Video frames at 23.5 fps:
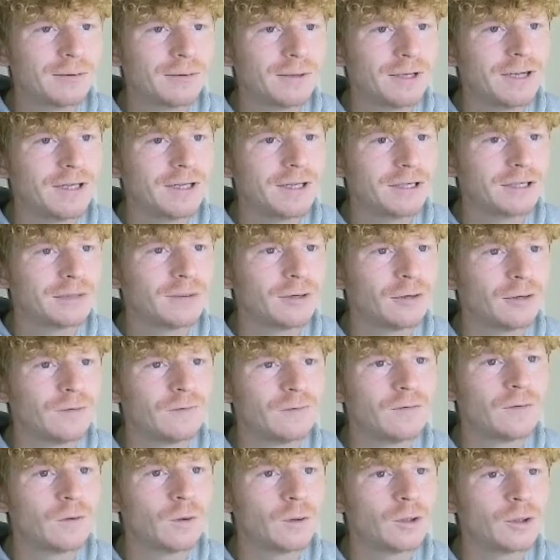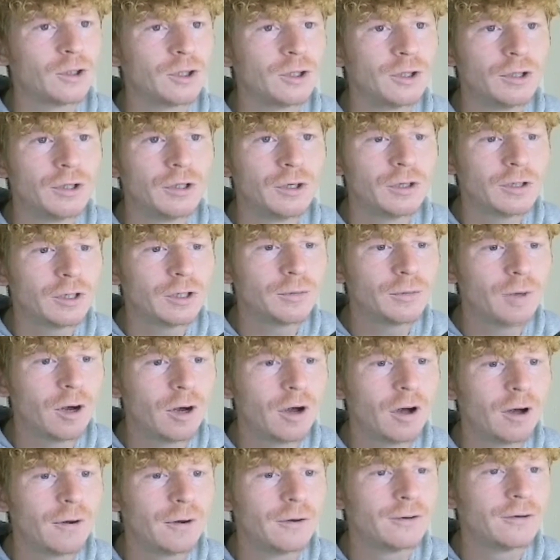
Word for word: which is a bit unfortunate. Come on.